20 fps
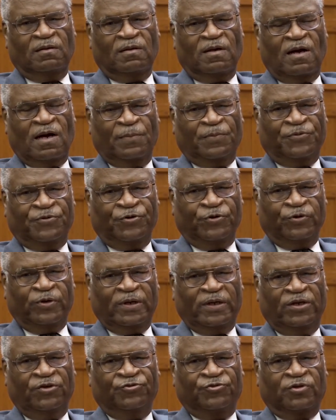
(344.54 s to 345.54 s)

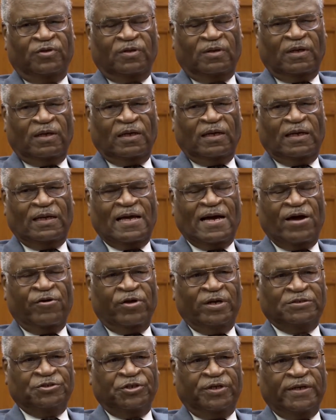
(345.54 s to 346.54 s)
opportunities at
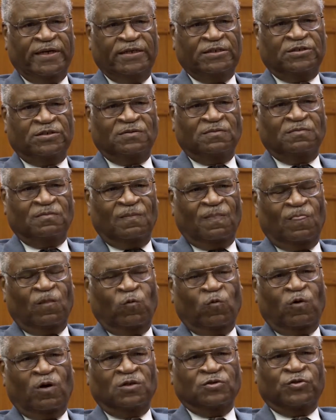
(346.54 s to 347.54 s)
higher education
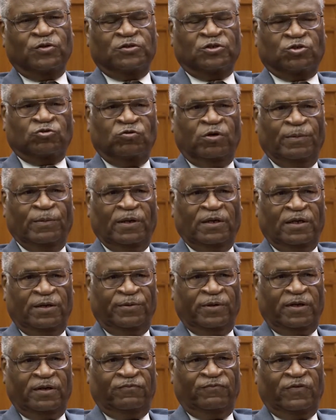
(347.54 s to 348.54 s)
were also extremely
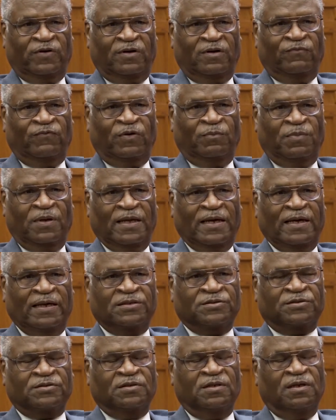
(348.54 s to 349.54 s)
limited for
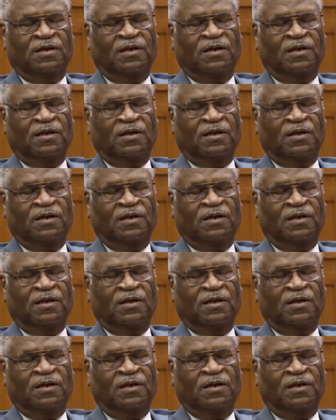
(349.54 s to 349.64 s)
blacks.